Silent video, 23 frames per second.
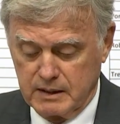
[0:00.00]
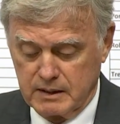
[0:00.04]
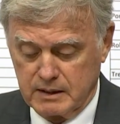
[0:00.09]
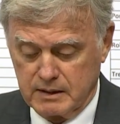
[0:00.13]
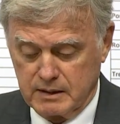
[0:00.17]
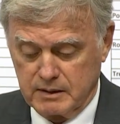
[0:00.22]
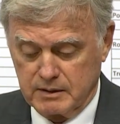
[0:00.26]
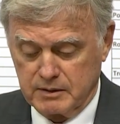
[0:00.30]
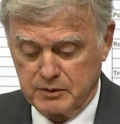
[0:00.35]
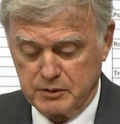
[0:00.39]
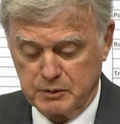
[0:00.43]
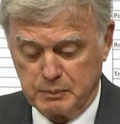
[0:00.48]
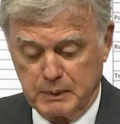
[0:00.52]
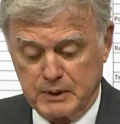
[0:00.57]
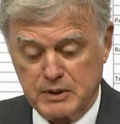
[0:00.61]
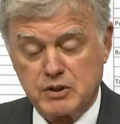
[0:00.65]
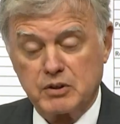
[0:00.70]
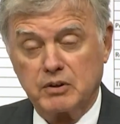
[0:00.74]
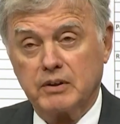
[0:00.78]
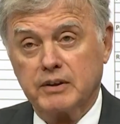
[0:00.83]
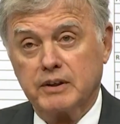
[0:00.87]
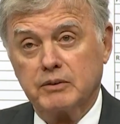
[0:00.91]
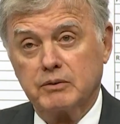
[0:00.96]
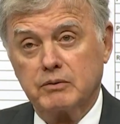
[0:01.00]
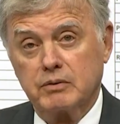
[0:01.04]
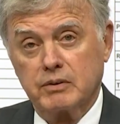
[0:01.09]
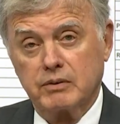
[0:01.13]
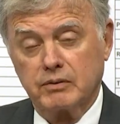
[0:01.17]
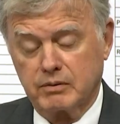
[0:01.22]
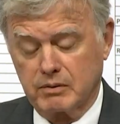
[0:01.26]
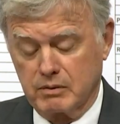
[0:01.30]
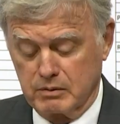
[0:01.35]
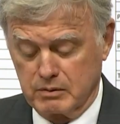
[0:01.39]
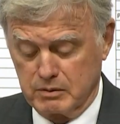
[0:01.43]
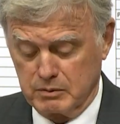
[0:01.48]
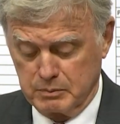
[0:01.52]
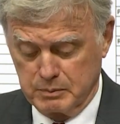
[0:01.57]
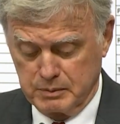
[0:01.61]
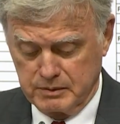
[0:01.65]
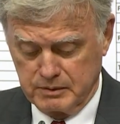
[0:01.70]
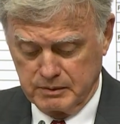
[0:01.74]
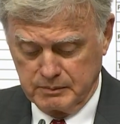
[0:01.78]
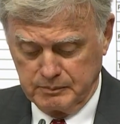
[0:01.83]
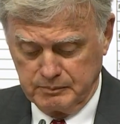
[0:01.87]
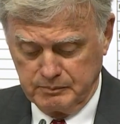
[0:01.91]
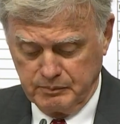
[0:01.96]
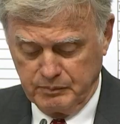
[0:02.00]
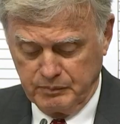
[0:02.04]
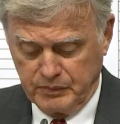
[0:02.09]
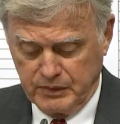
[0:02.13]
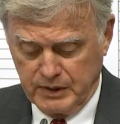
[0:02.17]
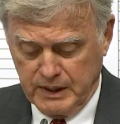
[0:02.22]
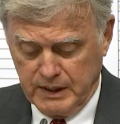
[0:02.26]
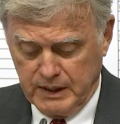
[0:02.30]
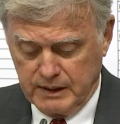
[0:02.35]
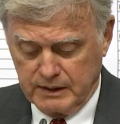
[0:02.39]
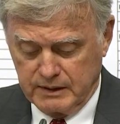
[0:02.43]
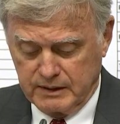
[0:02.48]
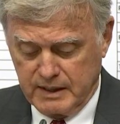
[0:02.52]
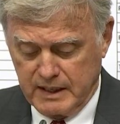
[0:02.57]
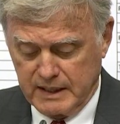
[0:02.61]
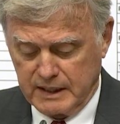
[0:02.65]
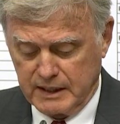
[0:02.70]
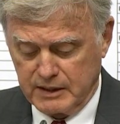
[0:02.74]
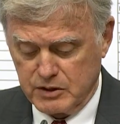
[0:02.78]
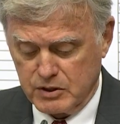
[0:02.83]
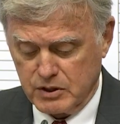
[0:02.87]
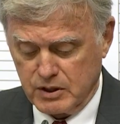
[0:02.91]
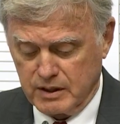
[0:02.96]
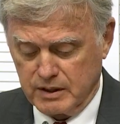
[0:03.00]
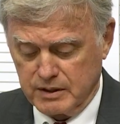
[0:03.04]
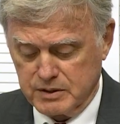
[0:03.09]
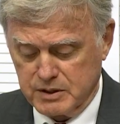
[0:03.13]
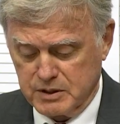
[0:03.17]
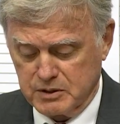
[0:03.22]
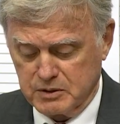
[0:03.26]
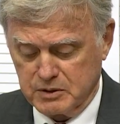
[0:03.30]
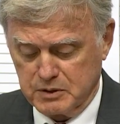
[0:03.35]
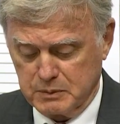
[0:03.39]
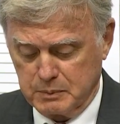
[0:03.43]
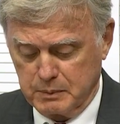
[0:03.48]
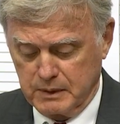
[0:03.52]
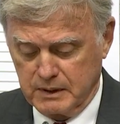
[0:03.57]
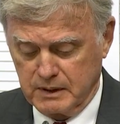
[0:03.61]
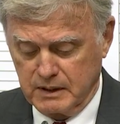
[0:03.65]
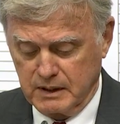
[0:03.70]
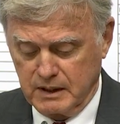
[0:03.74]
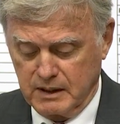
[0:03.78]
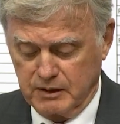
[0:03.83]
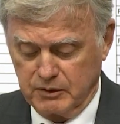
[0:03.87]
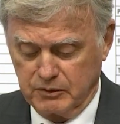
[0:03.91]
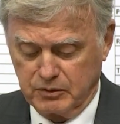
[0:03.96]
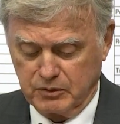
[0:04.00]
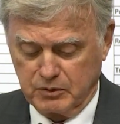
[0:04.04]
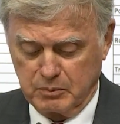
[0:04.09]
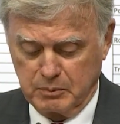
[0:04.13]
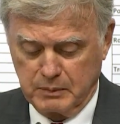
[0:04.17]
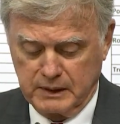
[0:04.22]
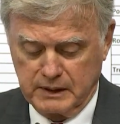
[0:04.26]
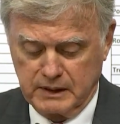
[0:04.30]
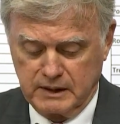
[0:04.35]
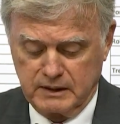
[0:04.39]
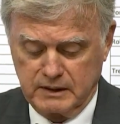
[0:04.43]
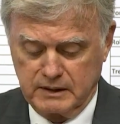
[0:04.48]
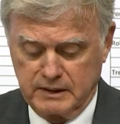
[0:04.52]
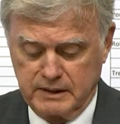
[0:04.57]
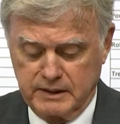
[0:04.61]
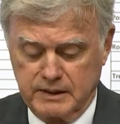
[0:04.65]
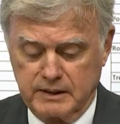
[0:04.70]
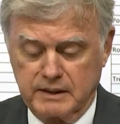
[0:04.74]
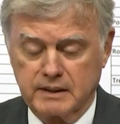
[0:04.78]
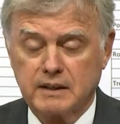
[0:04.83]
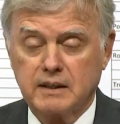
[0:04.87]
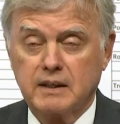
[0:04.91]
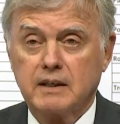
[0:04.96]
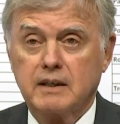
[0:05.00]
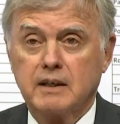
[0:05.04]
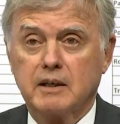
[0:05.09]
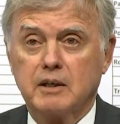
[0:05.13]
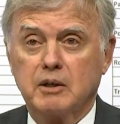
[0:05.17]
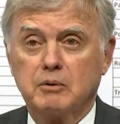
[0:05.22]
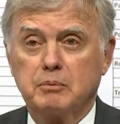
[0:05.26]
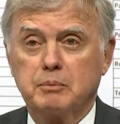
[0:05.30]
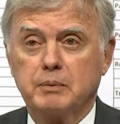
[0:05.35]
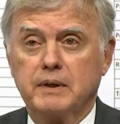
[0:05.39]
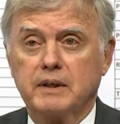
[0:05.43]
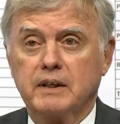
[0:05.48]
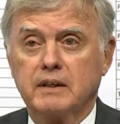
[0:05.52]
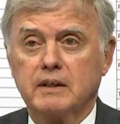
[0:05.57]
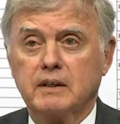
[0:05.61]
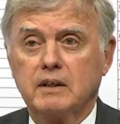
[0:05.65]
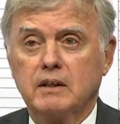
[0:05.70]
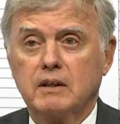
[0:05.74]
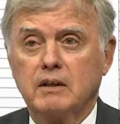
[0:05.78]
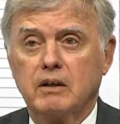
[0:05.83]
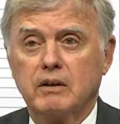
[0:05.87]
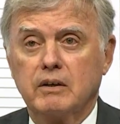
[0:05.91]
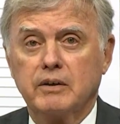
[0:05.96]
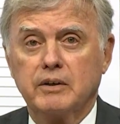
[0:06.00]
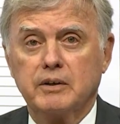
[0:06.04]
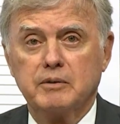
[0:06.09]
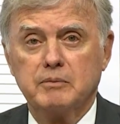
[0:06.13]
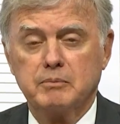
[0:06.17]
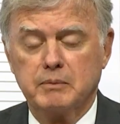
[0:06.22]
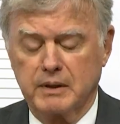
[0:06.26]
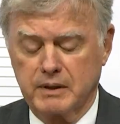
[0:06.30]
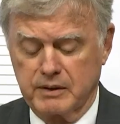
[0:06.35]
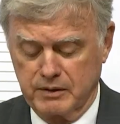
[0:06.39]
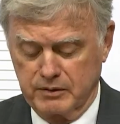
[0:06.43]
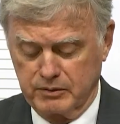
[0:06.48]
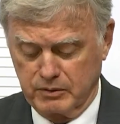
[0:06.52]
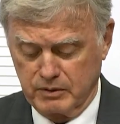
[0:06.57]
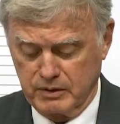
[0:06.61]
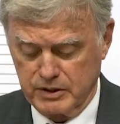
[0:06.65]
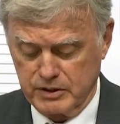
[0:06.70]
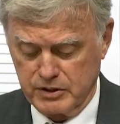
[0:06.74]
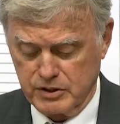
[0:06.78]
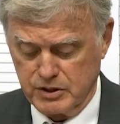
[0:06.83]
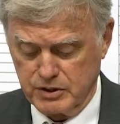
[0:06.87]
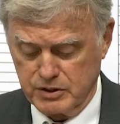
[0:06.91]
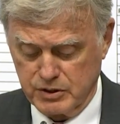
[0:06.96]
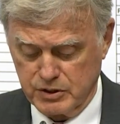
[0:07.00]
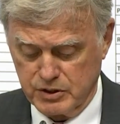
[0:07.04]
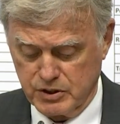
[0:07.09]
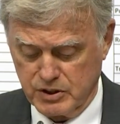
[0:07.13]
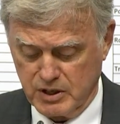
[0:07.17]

uh, special interest groups. Taking charge has been instrumental in helping our administration